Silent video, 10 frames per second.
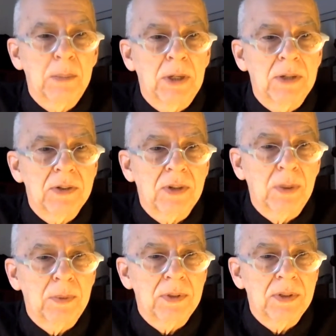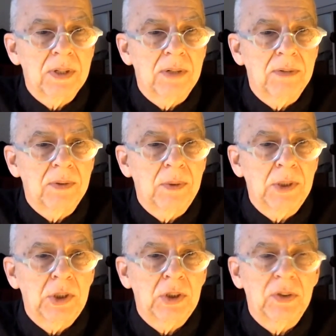but I'll start with a set of
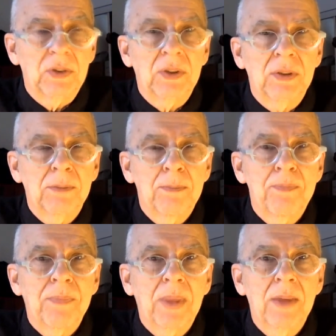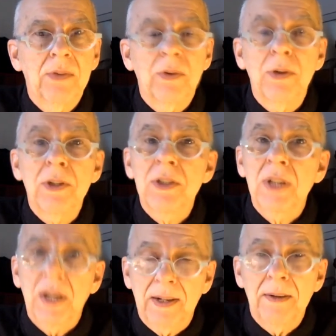questions. So you're
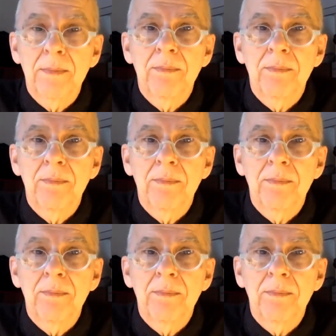stuck.